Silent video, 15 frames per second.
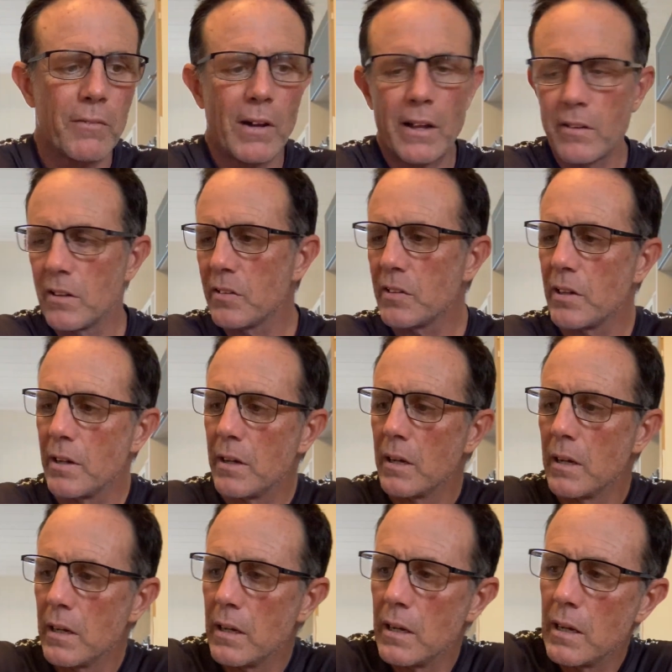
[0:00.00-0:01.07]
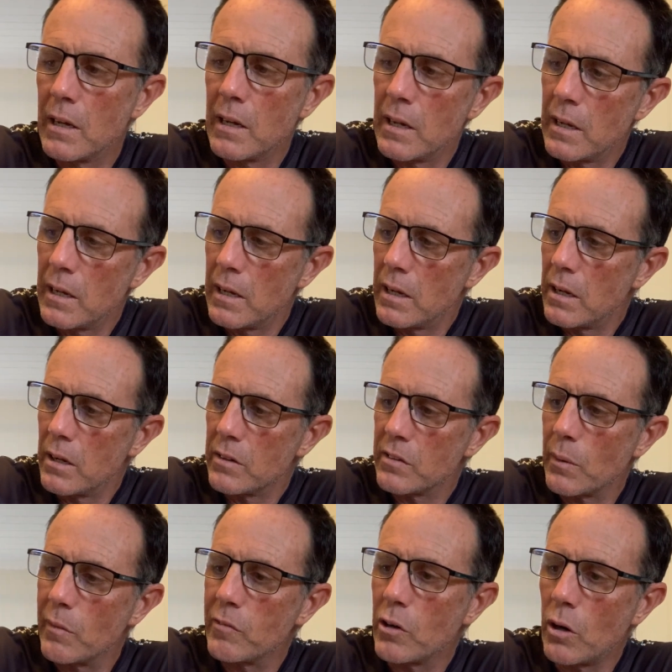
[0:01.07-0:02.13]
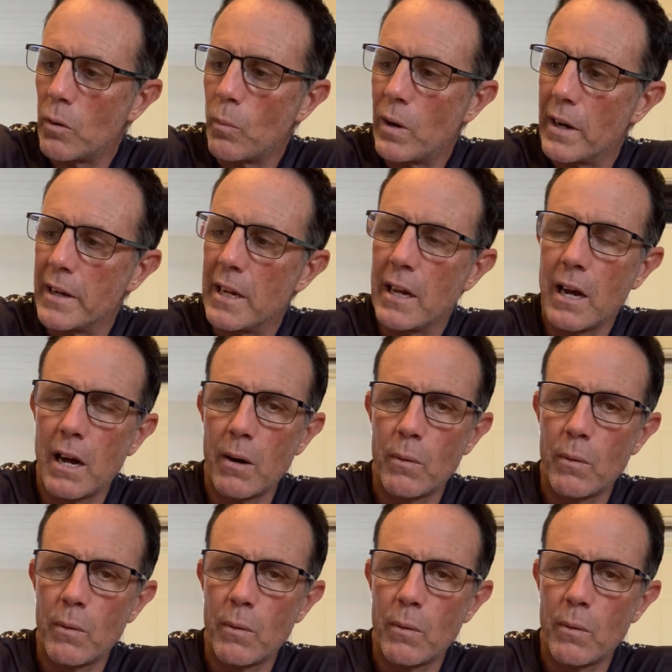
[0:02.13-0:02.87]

others. So we've got one here.